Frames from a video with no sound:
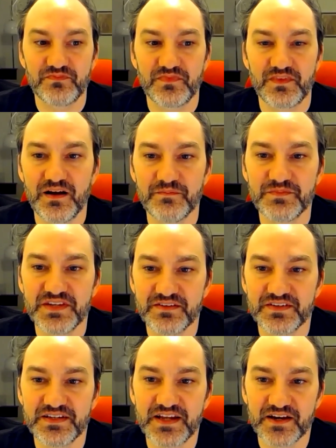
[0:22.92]
I'm
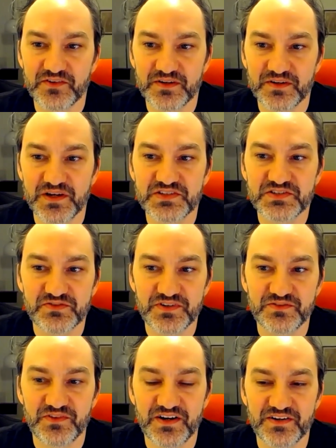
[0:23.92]
David Negrin. My
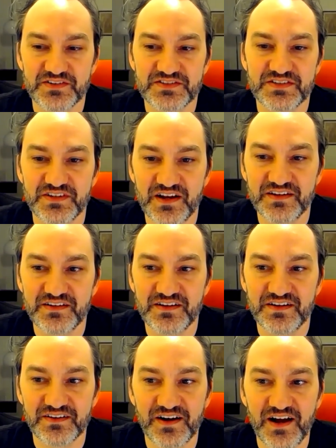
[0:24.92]
screenwriters tonight
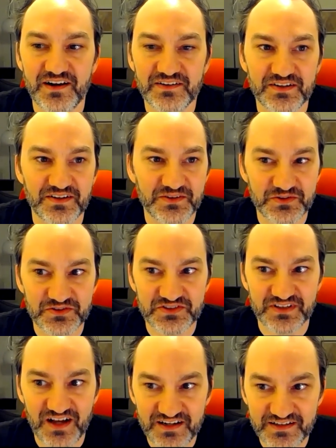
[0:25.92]
are Alka,
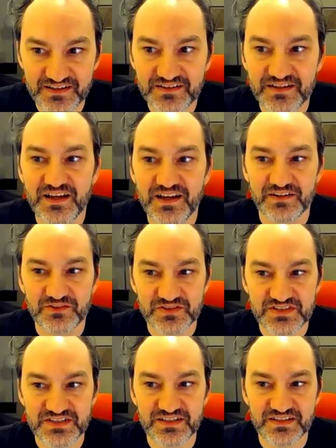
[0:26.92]
Khushalani, and
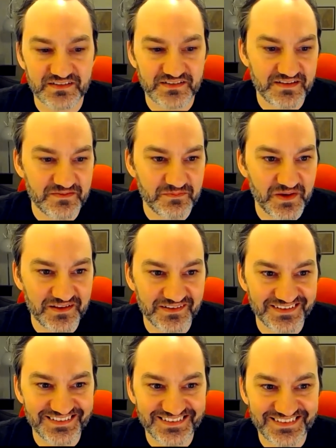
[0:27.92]
Kristina
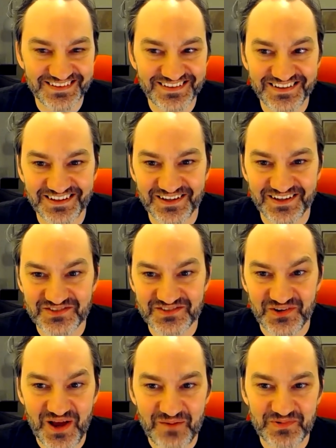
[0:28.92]
Leath-Malin. I'm
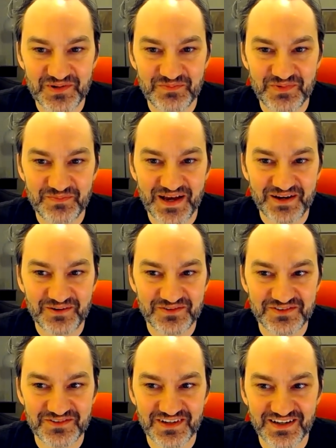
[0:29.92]
so happy to be back
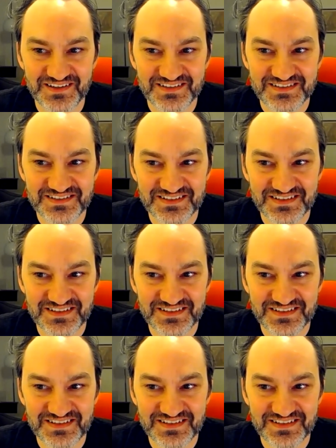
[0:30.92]
with you guys.